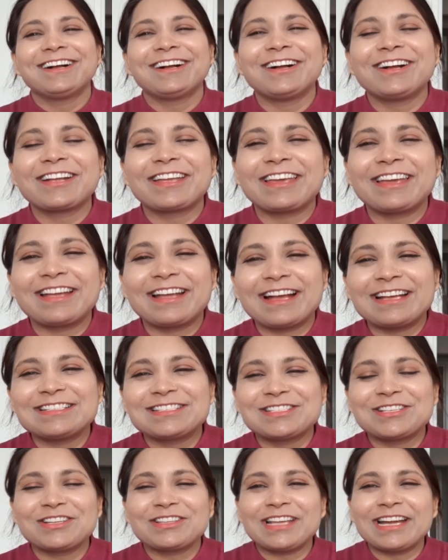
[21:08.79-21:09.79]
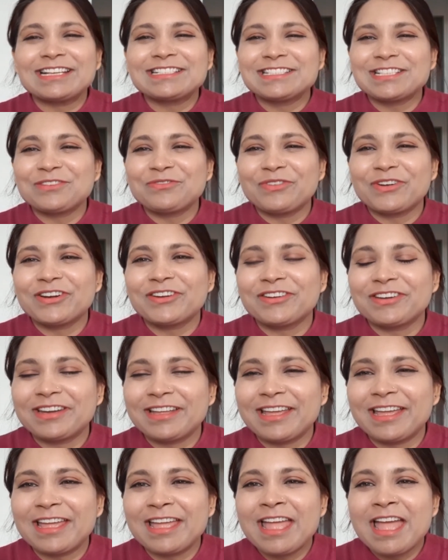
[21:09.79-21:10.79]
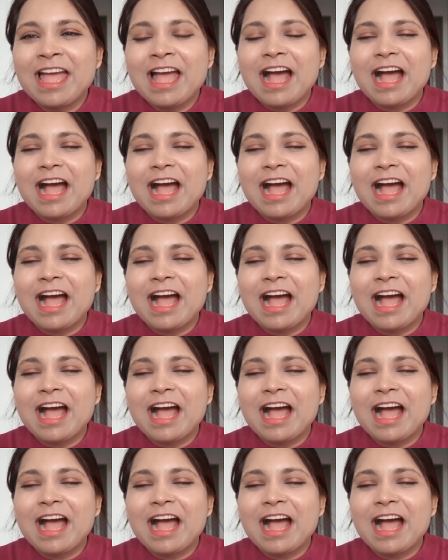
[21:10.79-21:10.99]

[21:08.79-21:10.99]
Okay guys, so that's it for today.